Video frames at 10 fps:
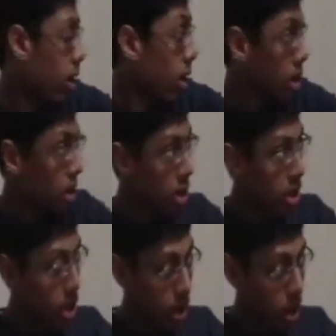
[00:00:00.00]
This
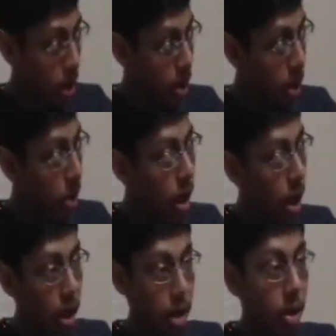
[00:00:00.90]

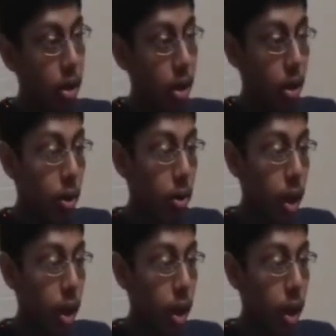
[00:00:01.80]
line will